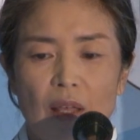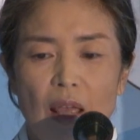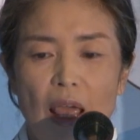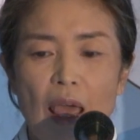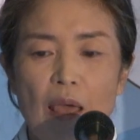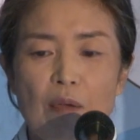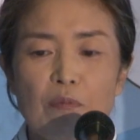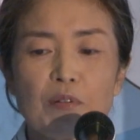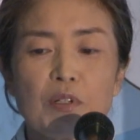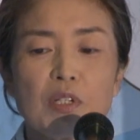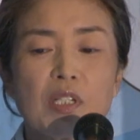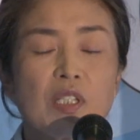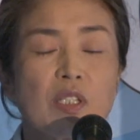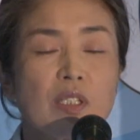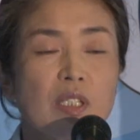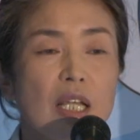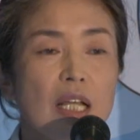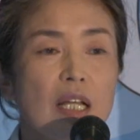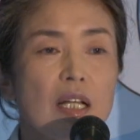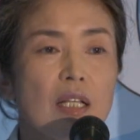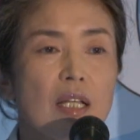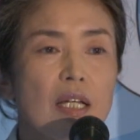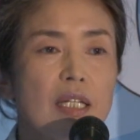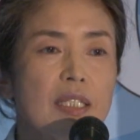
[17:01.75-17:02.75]
Every
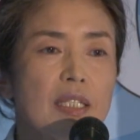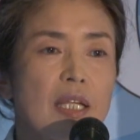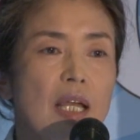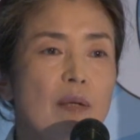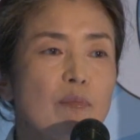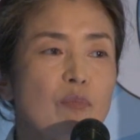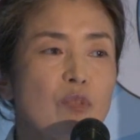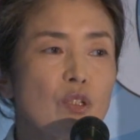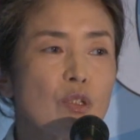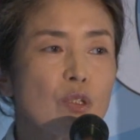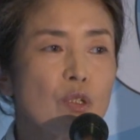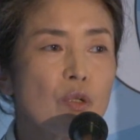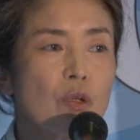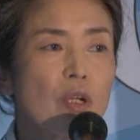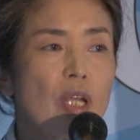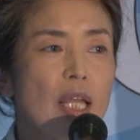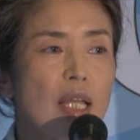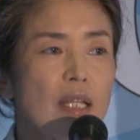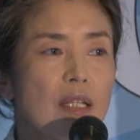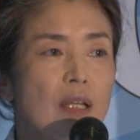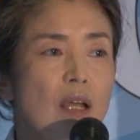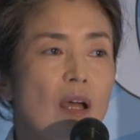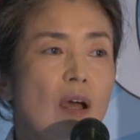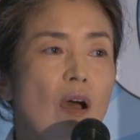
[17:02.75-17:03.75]
single attempt to
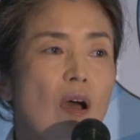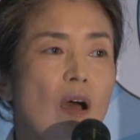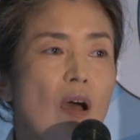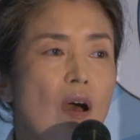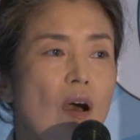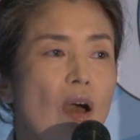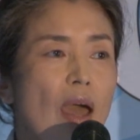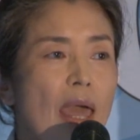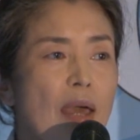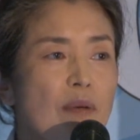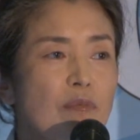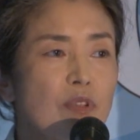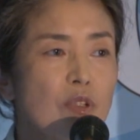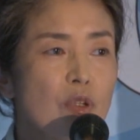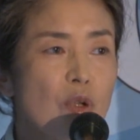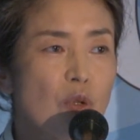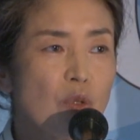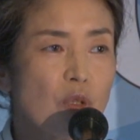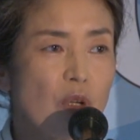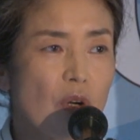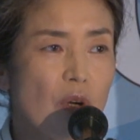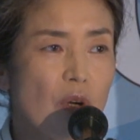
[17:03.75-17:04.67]
create a heaven on